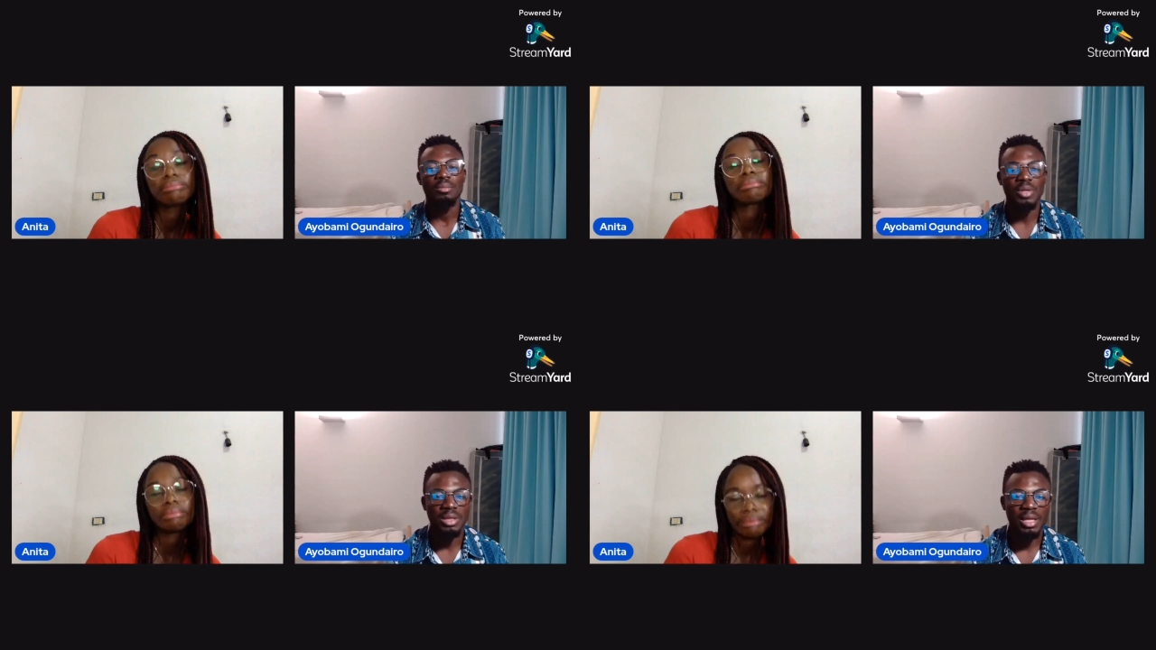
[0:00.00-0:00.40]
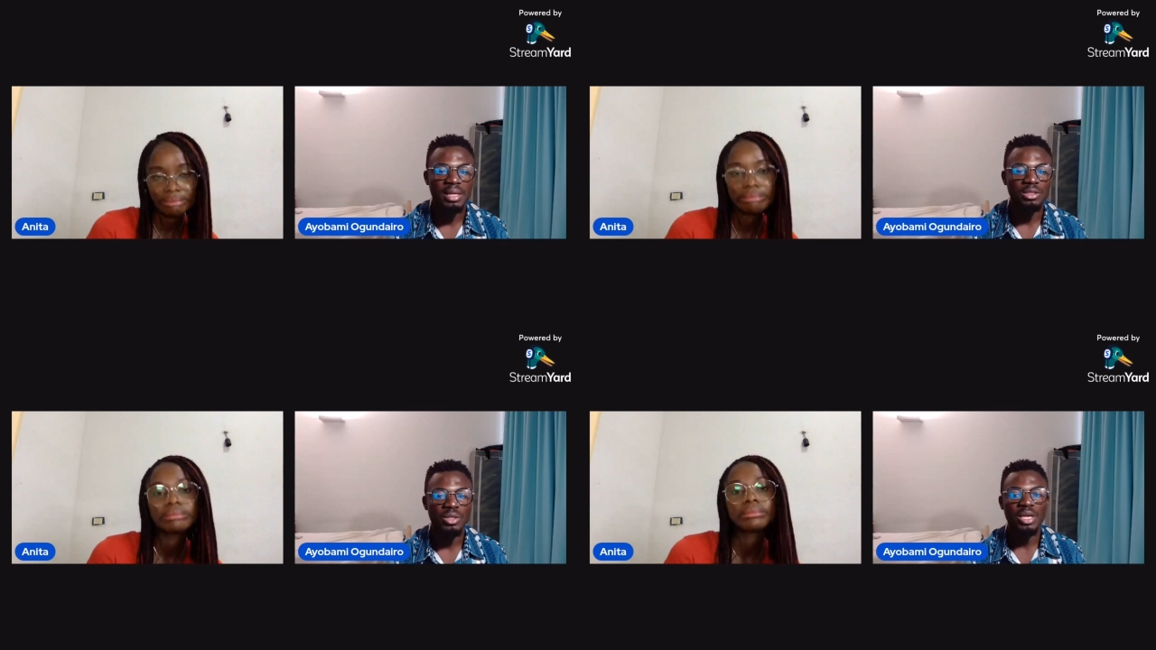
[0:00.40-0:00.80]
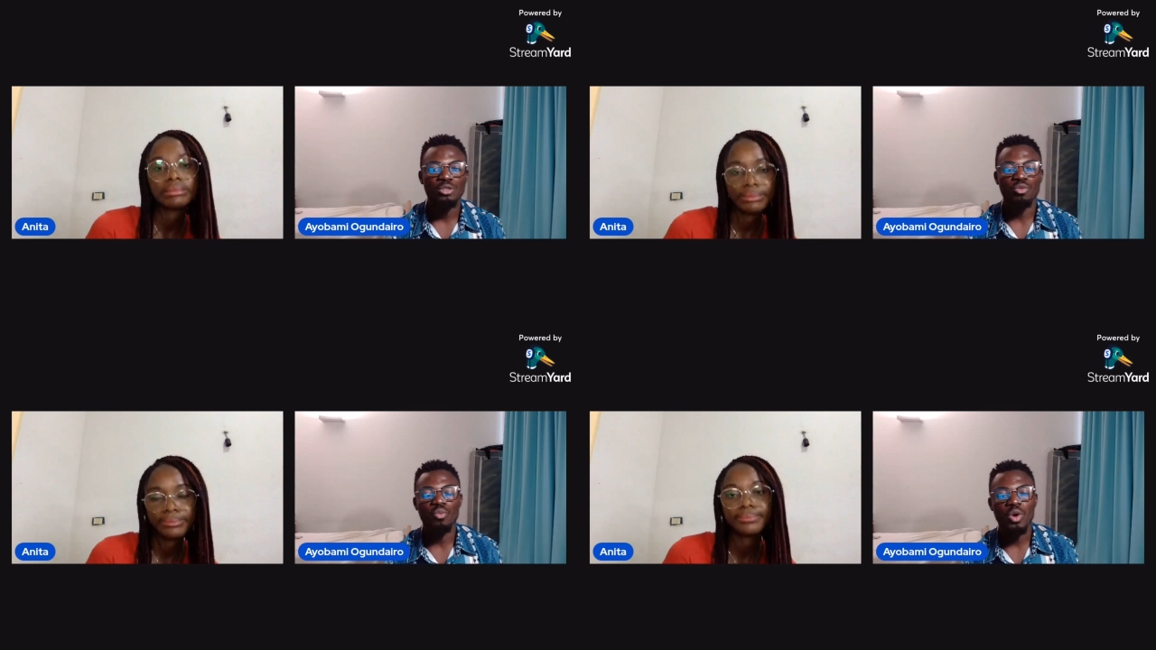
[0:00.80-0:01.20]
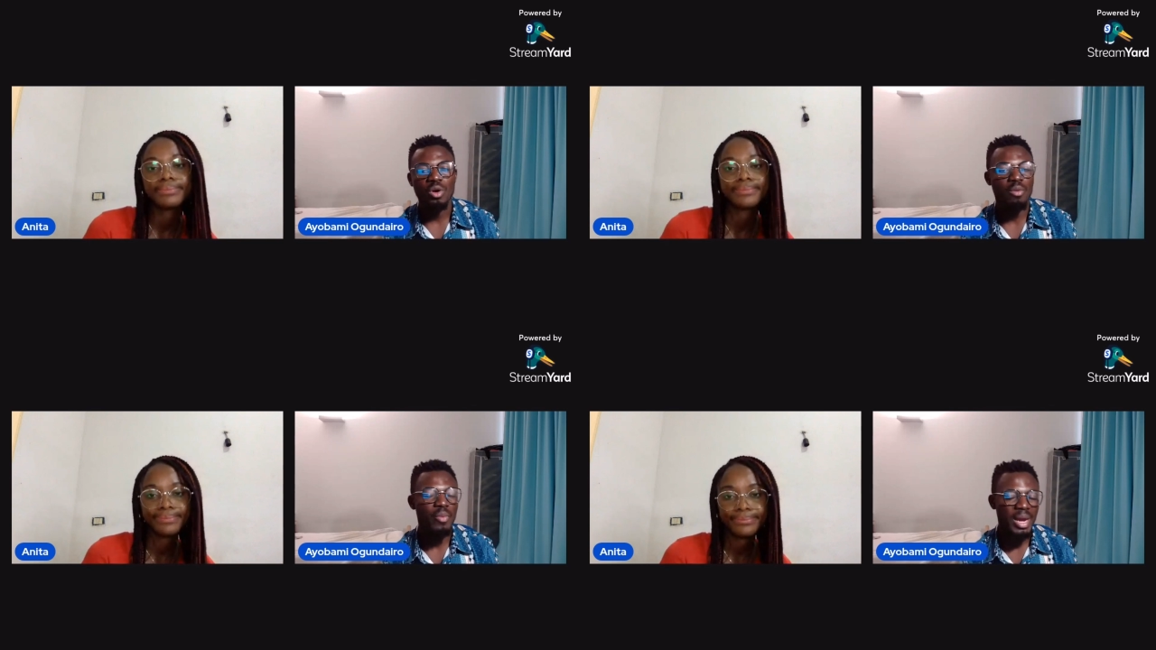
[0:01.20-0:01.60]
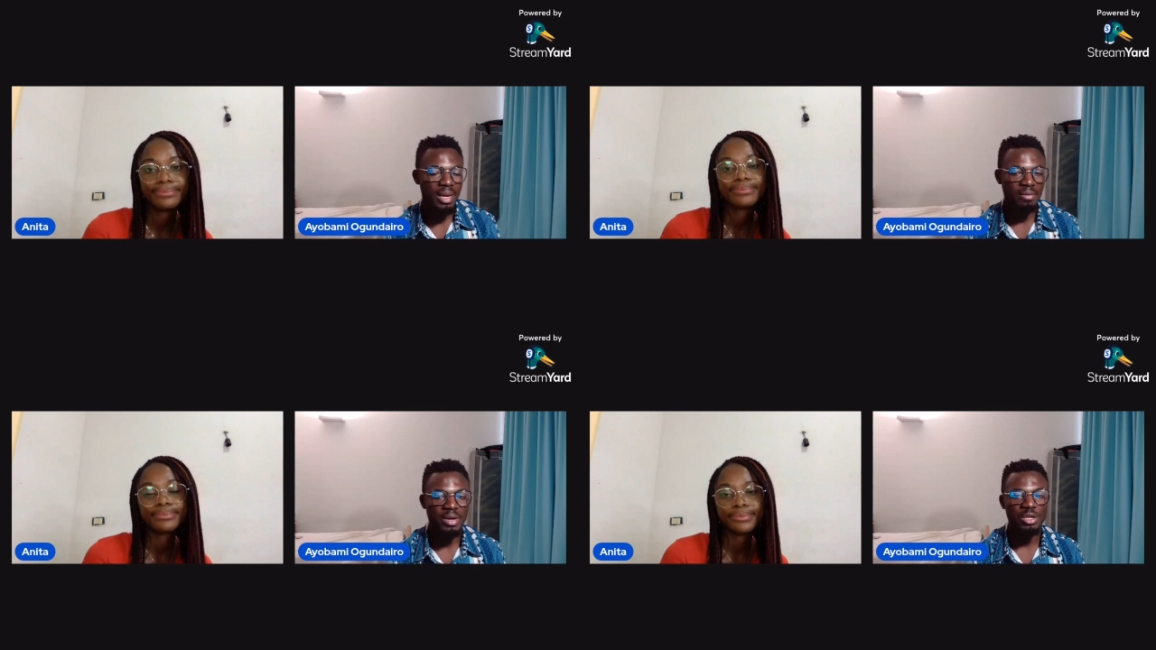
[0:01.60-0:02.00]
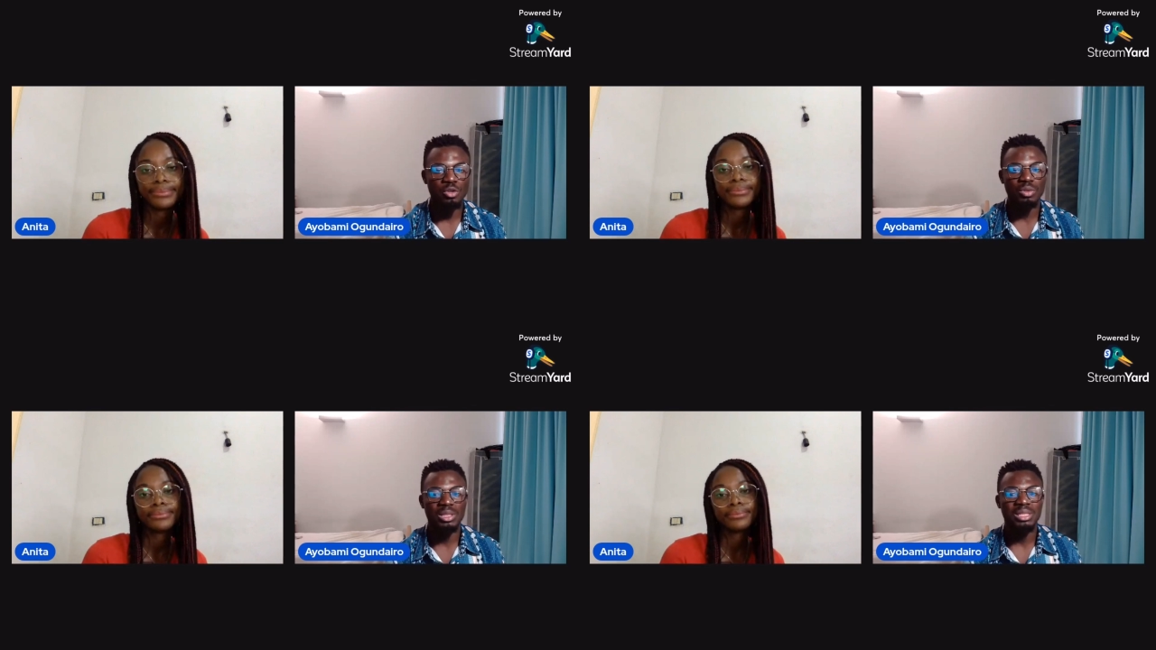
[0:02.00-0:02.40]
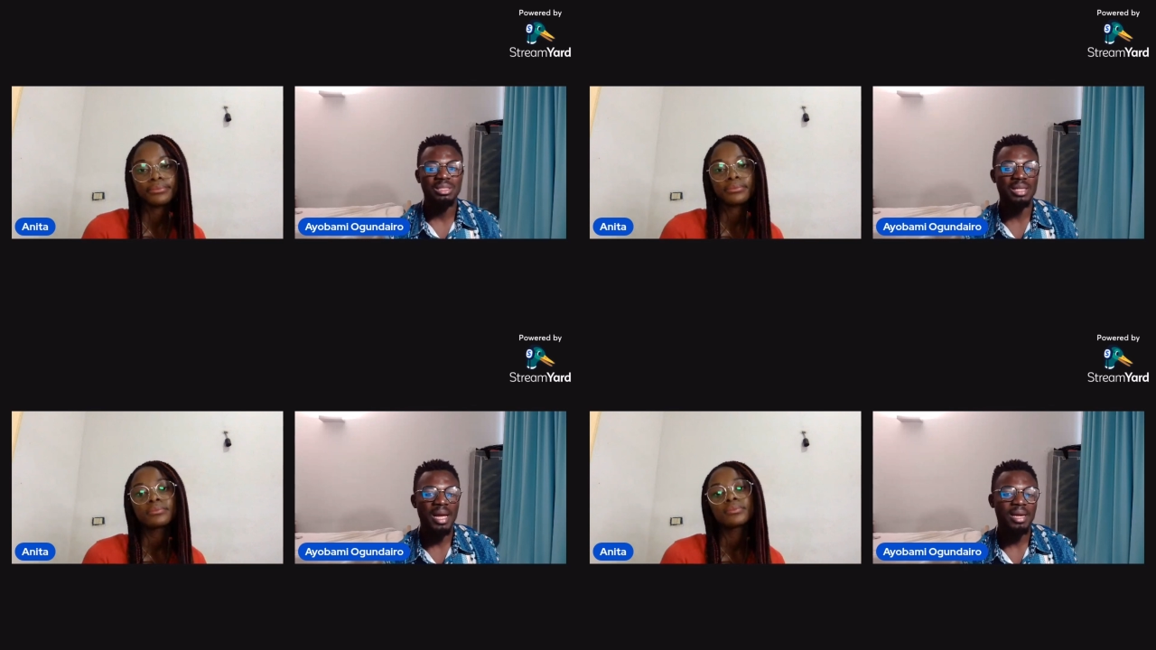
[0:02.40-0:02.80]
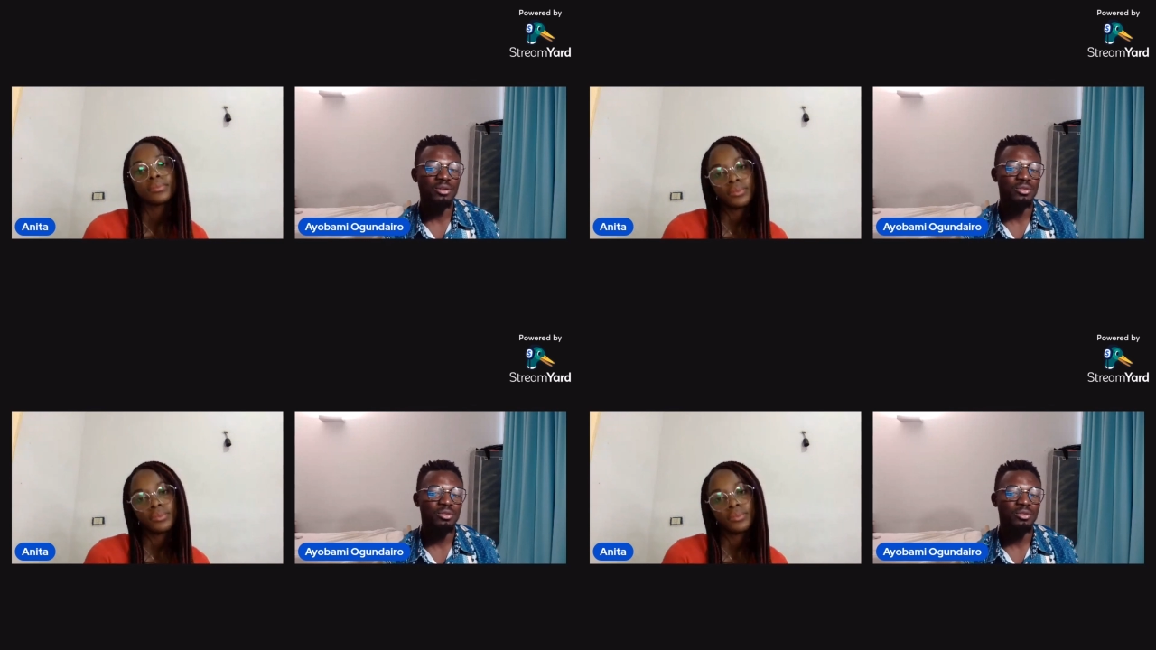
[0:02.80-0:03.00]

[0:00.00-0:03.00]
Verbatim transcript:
Speaker 1: but then you get to work whenever you decide or